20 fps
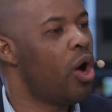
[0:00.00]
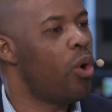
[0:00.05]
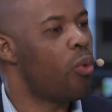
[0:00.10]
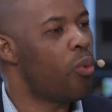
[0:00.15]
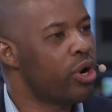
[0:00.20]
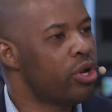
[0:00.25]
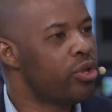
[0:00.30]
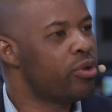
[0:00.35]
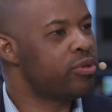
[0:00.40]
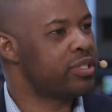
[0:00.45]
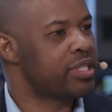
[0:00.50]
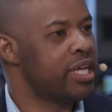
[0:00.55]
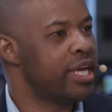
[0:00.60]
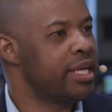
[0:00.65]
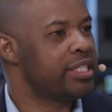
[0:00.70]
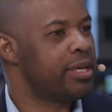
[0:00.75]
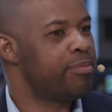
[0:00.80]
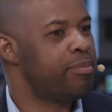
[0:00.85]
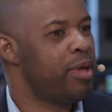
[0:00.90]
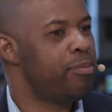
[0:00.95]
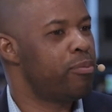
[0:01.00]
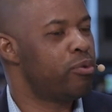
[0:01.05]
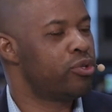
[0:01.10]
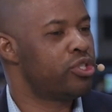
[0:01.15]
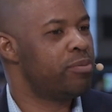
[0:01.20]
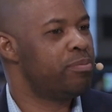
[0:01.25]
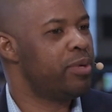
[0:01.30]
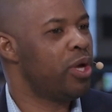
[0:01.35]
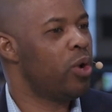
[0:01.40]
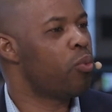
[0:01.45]
What are those things that people
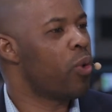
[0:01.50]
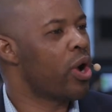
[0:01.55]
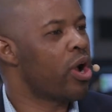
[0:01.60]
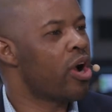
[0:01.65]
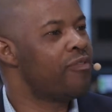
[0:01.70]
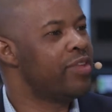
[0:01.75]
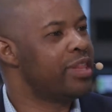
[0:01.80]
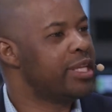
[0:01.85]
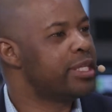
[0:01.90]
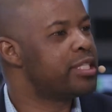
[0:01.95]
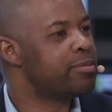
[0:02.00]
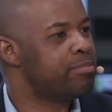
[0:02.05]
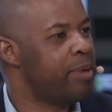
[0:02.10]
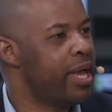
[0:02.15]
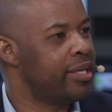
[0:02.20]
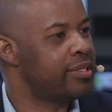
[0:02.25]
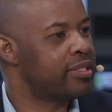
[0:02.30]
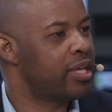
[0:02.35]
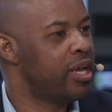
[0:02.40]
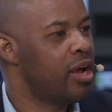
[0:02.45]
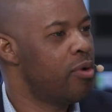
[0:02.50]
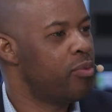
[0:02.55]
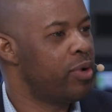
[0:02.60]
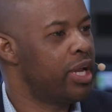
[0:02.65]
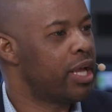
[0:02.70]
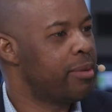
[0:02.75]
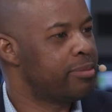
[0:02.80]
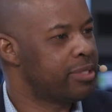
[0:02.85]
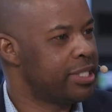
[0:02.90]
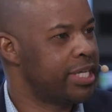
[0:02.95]
should be aware of in this space when it
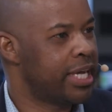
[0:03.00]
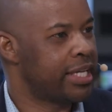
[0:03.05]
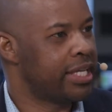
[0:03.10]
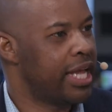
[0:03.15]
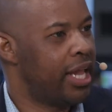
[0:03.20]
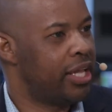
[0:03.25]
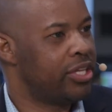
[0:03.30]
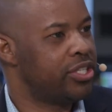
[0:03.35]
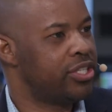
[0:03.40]
comes to technology?